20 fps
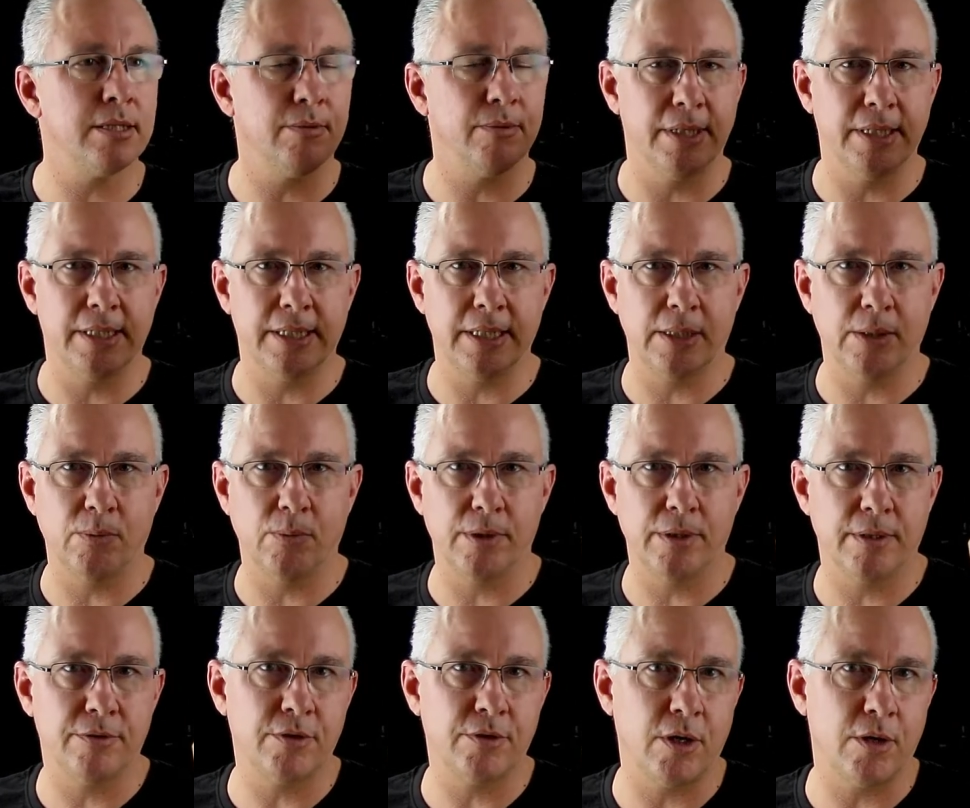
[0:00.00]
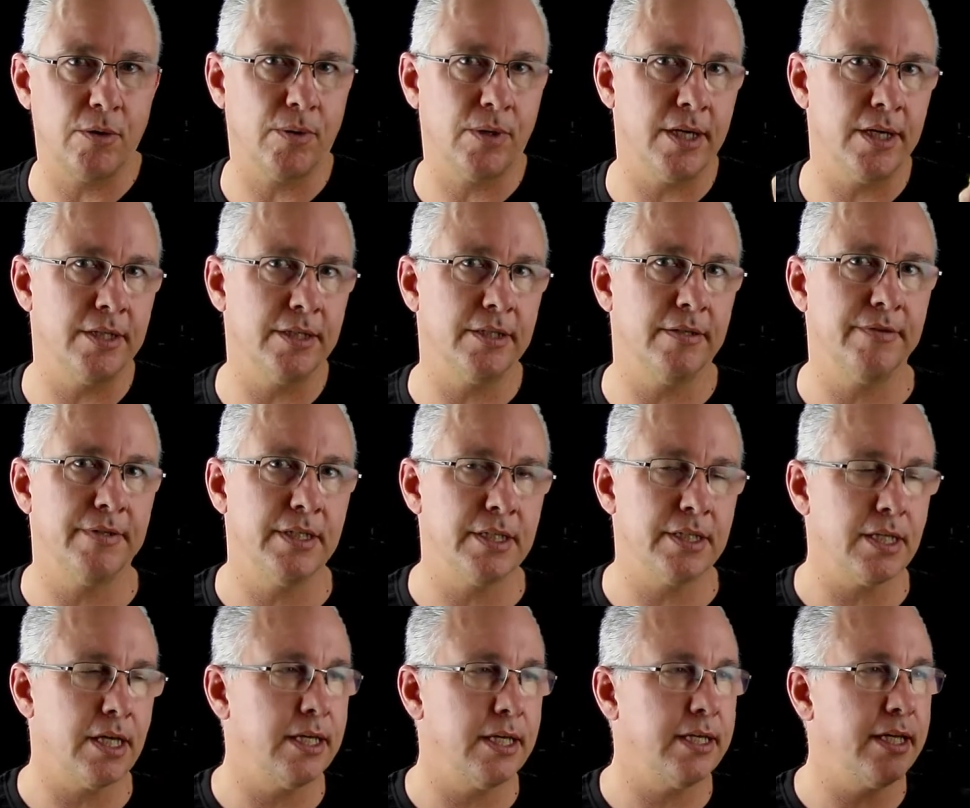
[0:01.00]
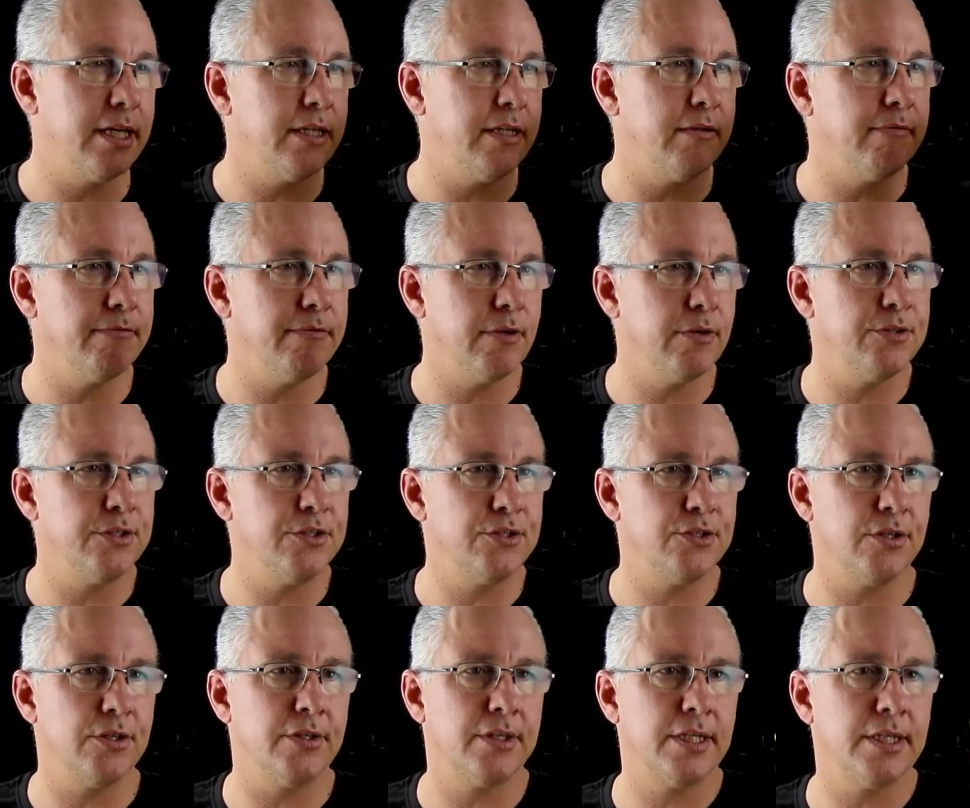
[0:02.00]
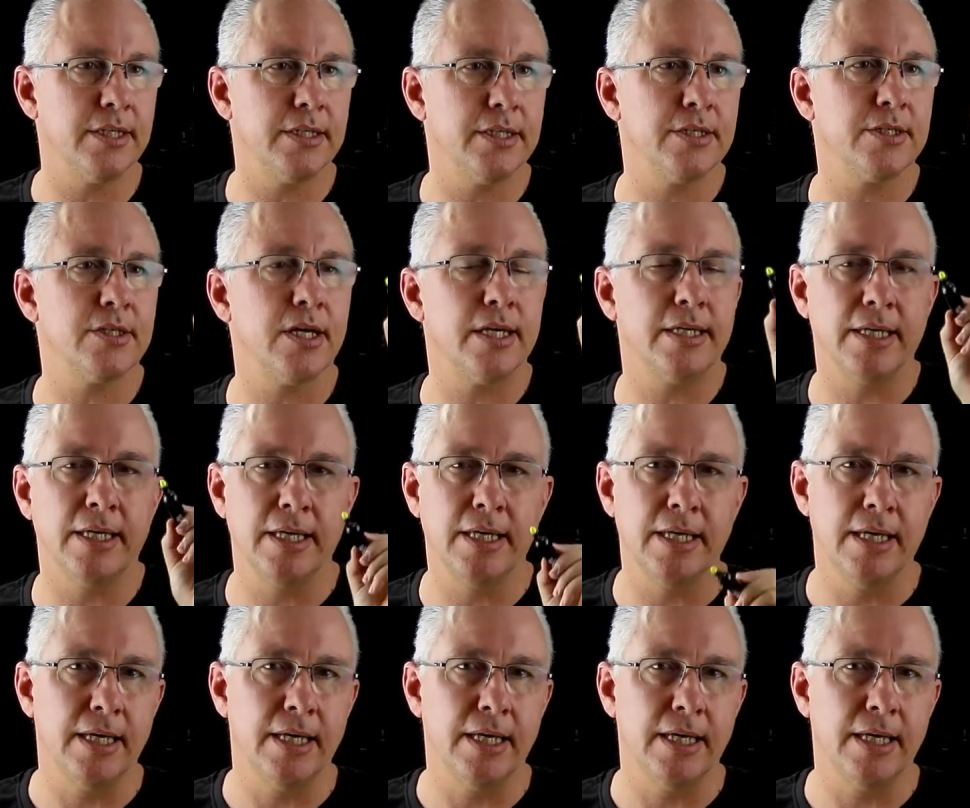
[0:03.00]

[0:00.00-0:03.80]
So I'm going to deal with the total current over this side and the voltage on the other side.